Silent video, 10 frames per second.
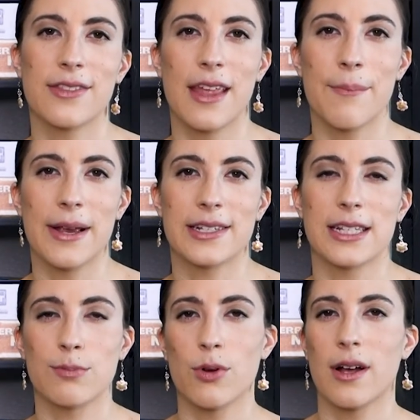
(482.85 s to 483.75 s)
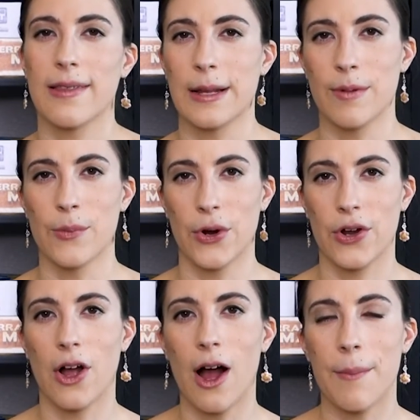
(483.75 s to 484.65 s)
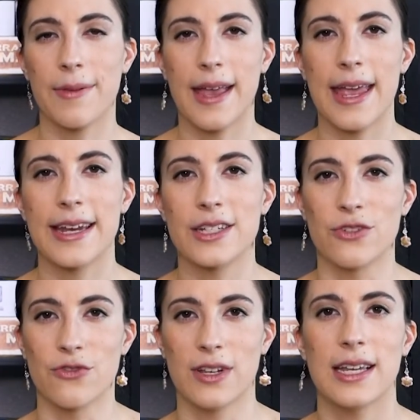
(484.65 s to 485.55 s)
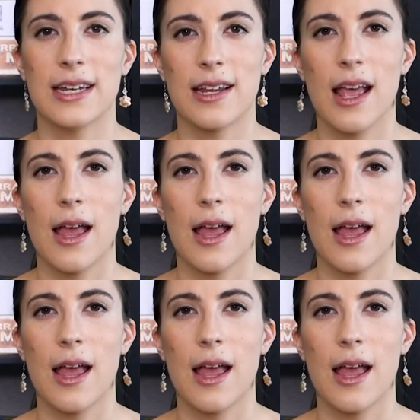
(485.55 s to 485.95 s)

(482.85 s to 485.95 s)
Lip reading: that makes this book a little bit more complicated to read.